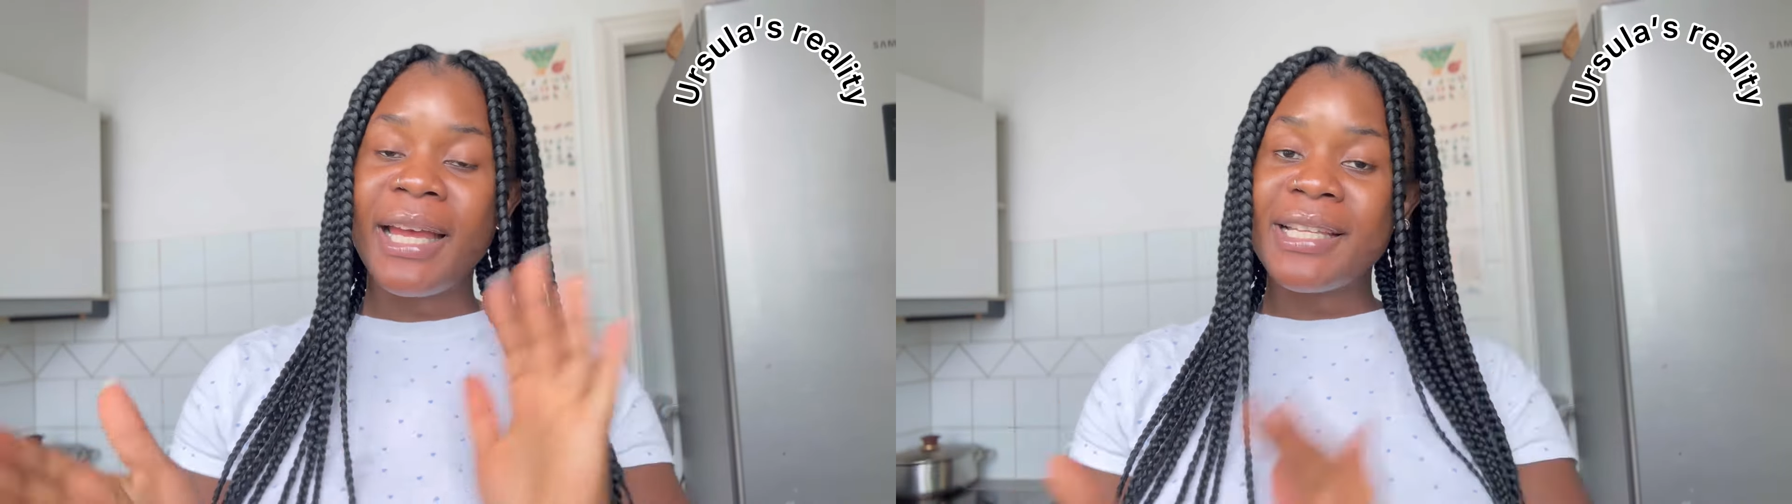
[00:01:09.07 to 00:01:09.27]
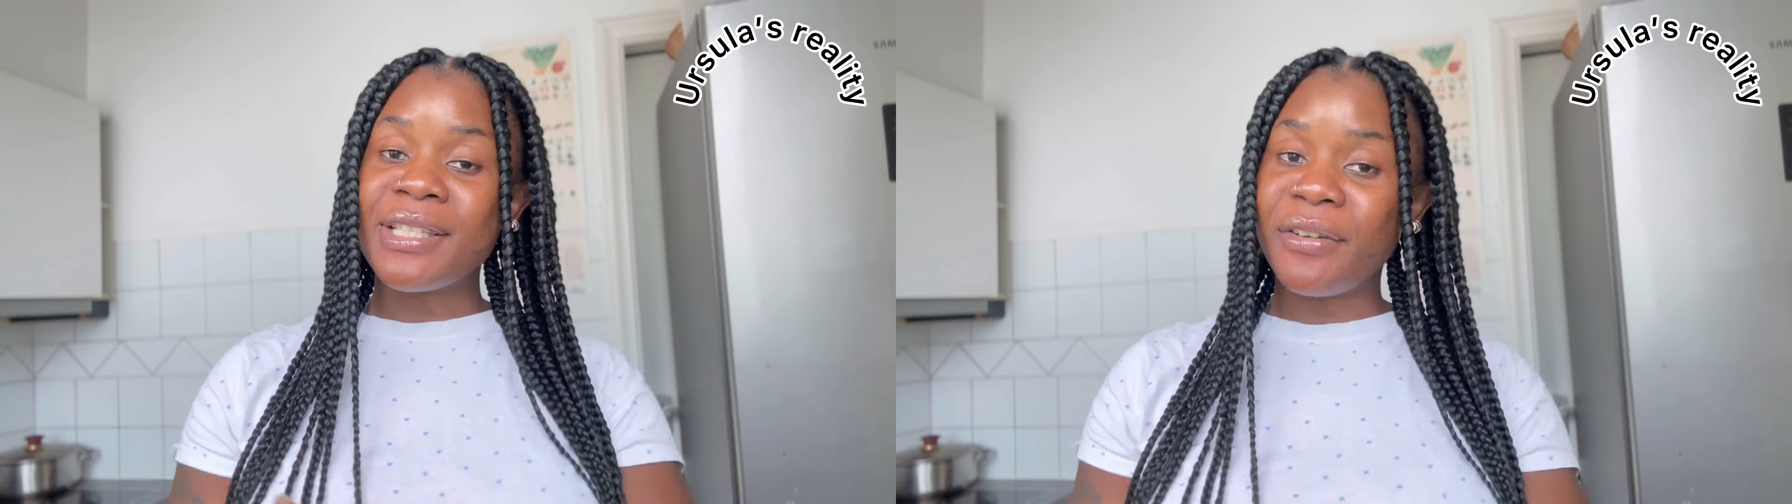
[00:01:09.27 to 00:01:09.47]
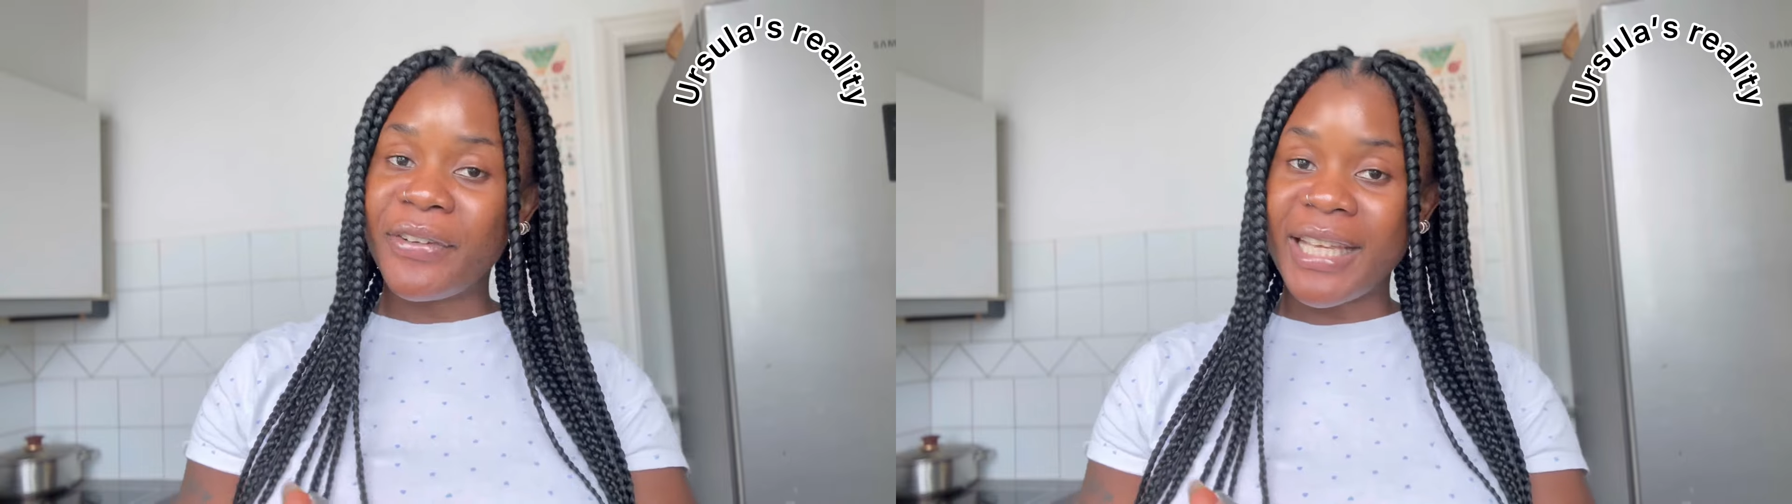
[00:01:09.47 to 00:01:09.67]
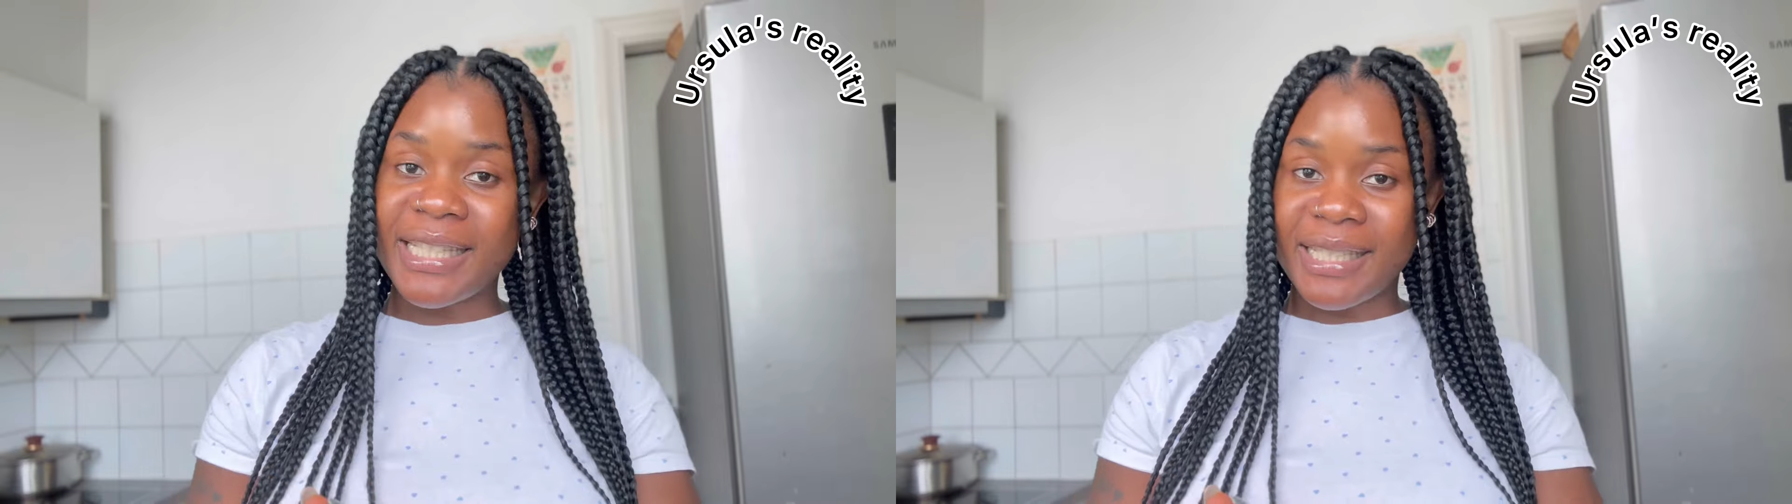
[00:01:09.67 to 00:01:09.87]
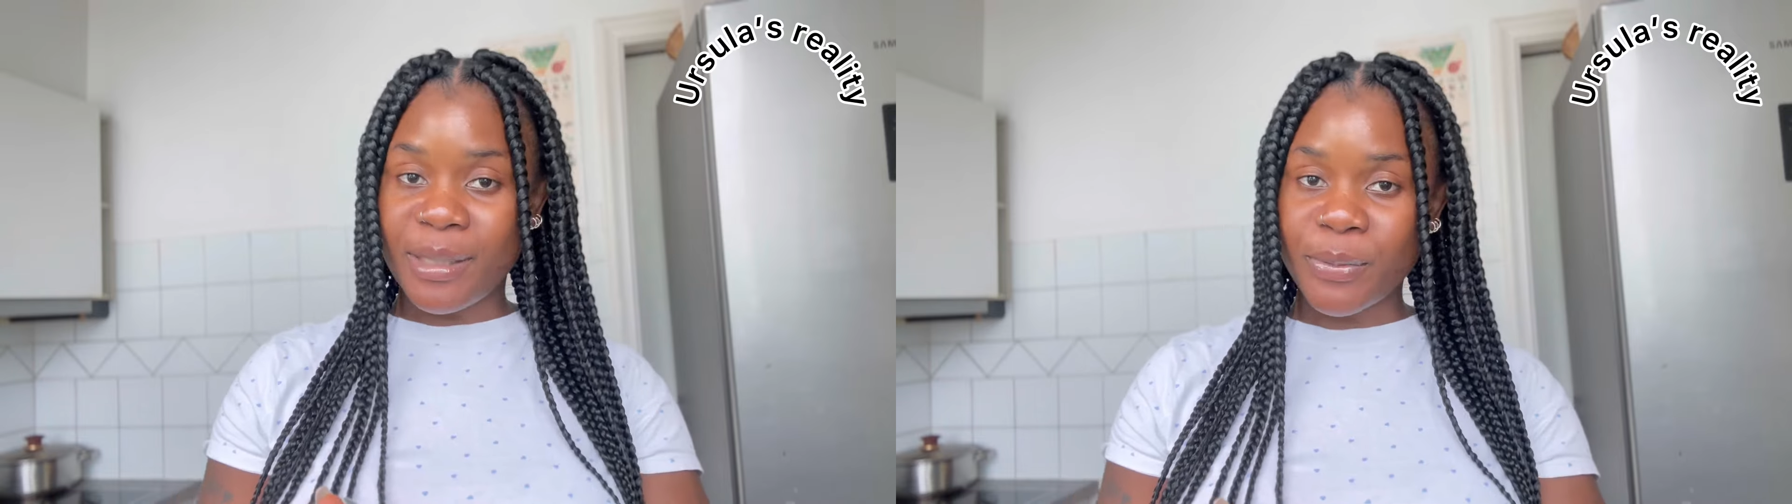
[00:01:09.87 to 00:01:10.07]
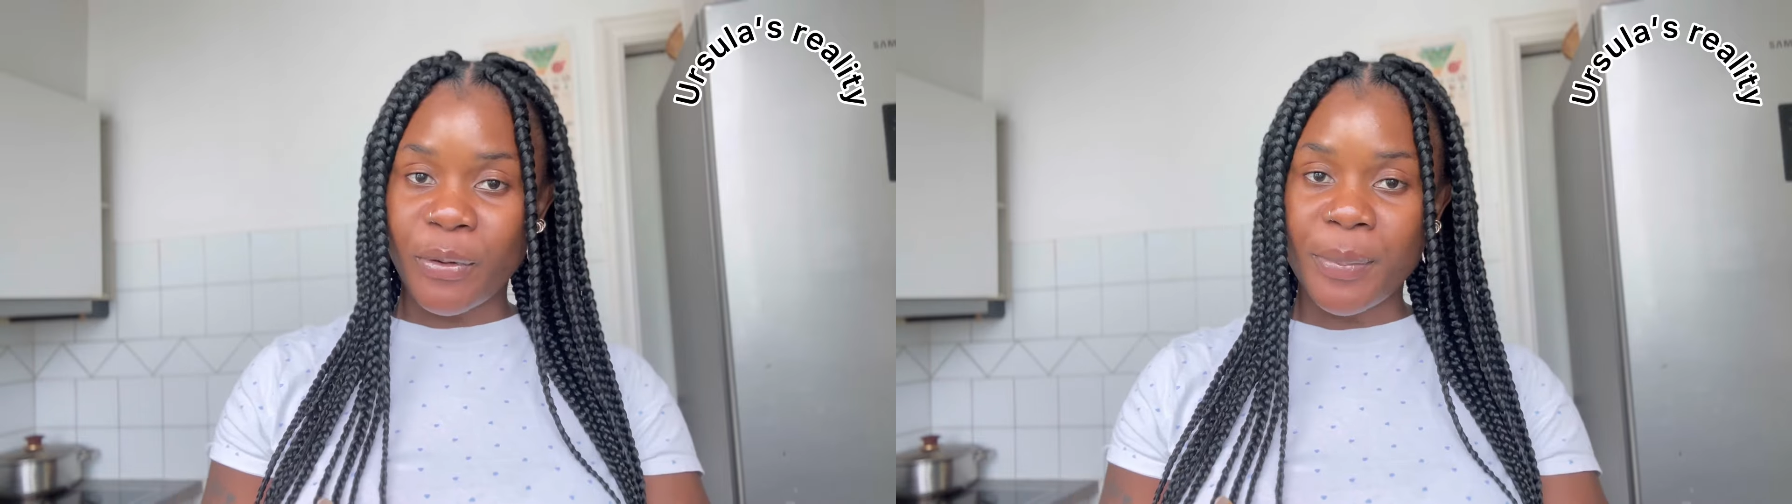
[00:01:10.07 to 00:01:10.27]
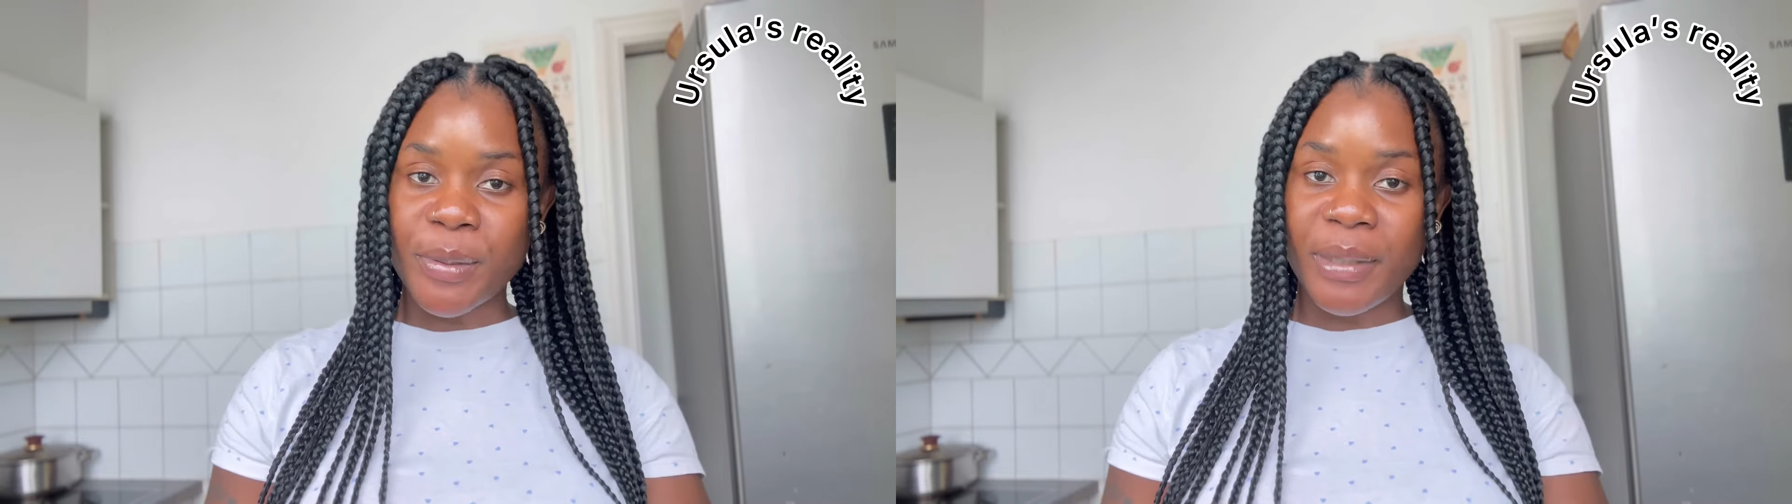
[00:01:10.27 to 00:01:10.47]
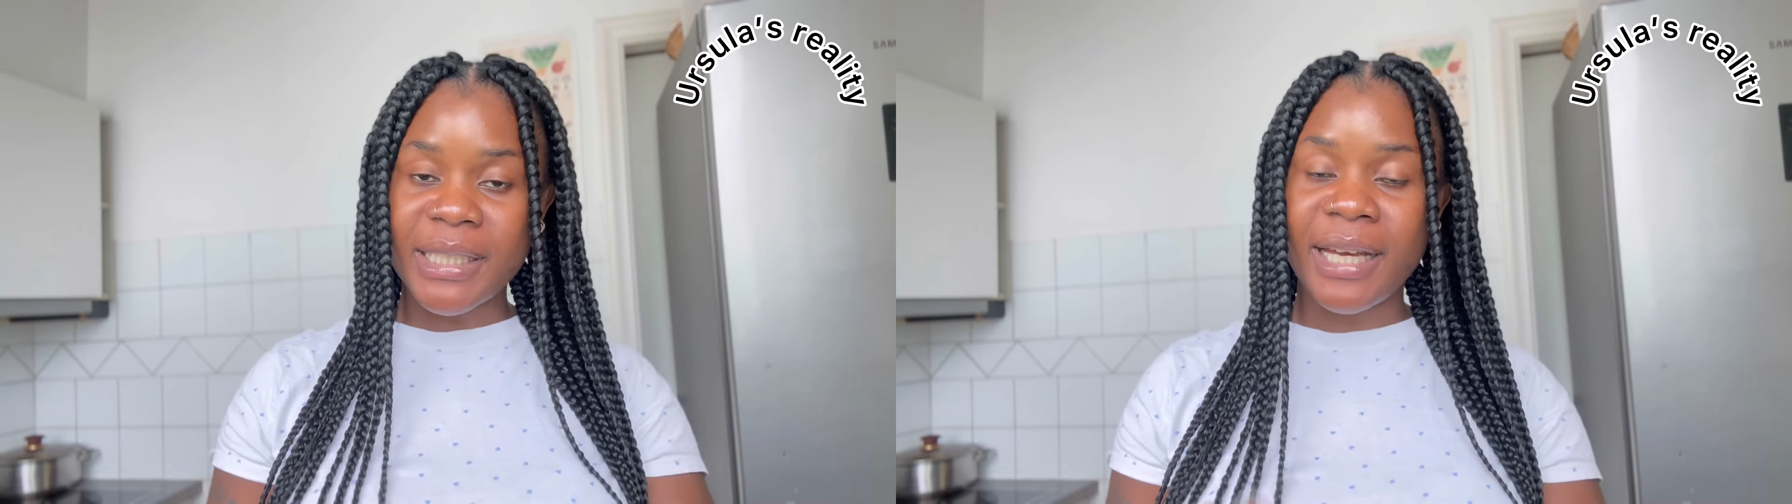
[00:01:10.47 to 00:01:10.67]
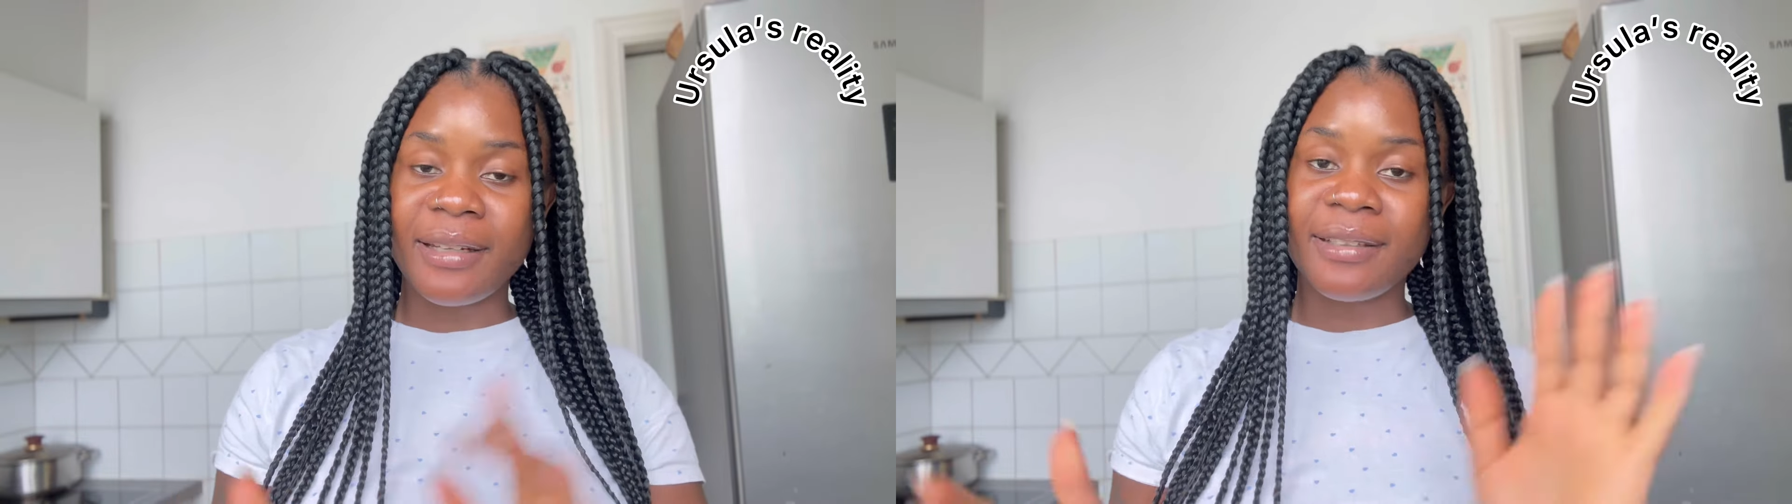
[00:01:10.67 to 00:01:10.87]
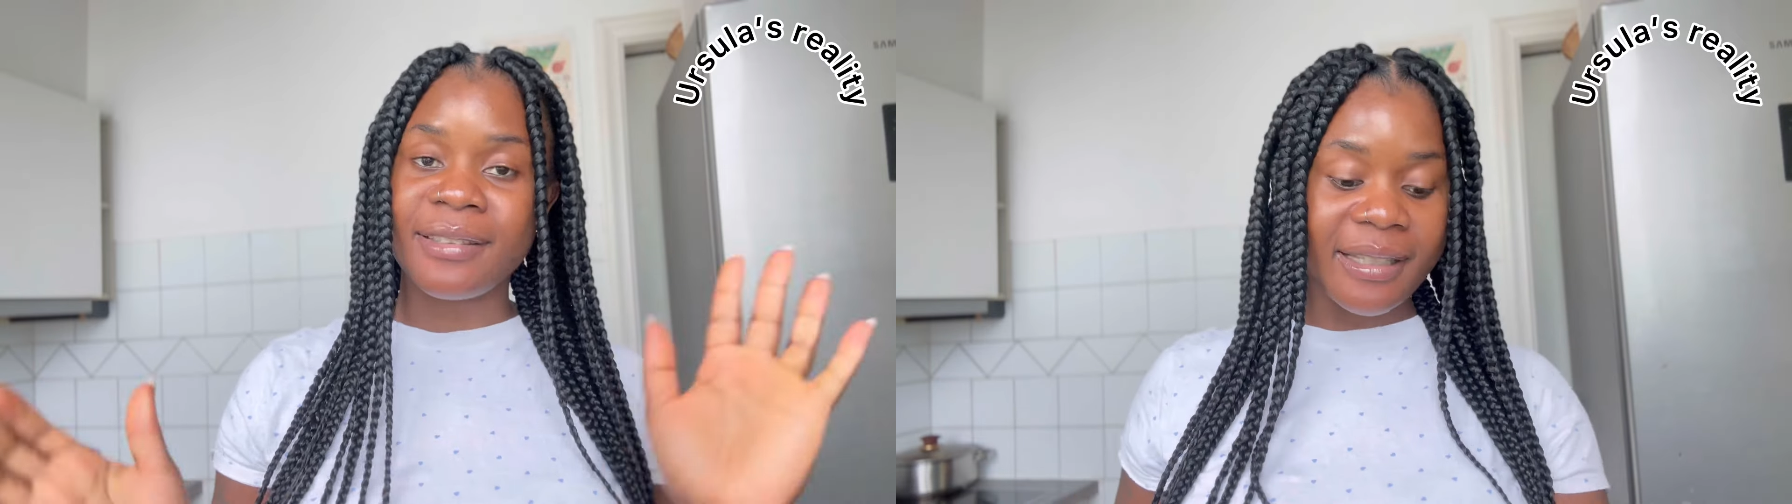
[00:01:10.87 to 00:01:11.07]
Do not forget to subscribe to my channel.